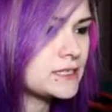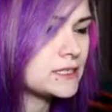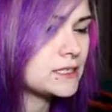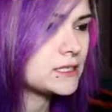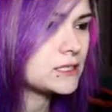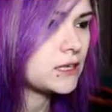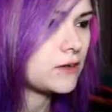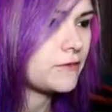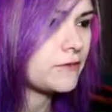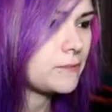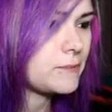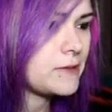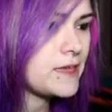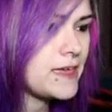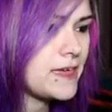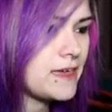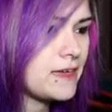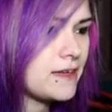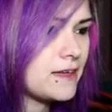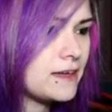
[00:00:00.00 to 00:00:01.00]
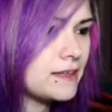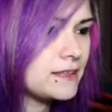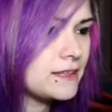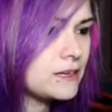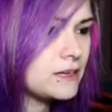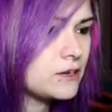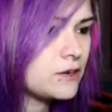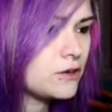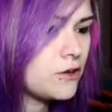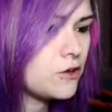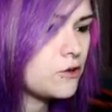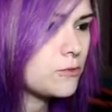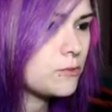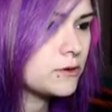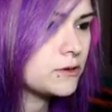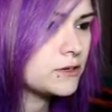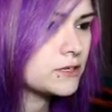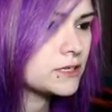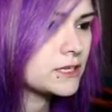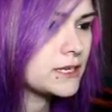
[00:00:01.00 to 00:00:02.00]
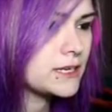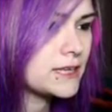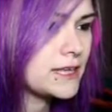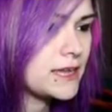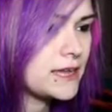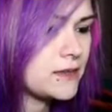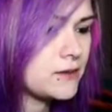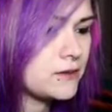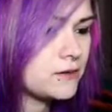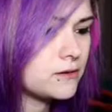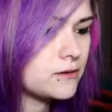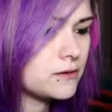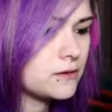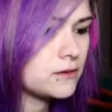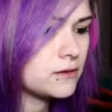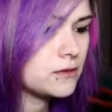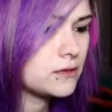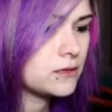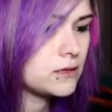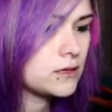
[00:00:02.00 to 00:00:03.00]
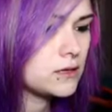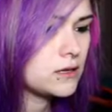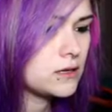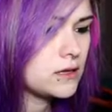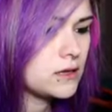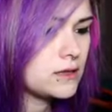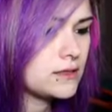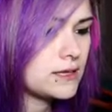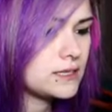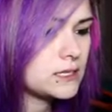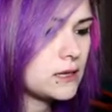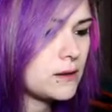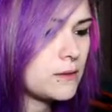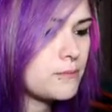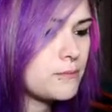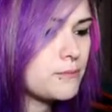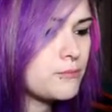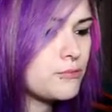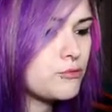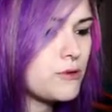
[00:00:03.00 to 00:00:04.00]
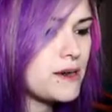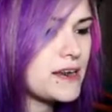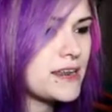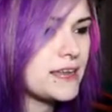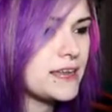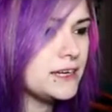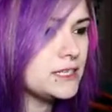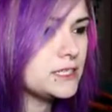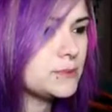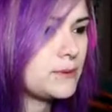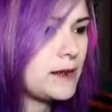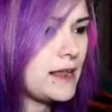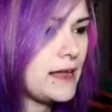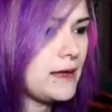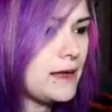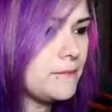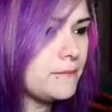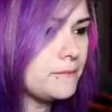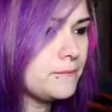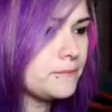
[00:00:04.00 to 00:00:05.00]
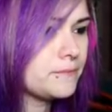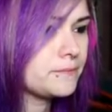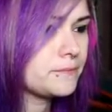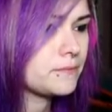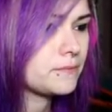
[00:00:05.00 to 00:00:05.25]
this stuff up here and then no one can get you. That's a brilliant plan.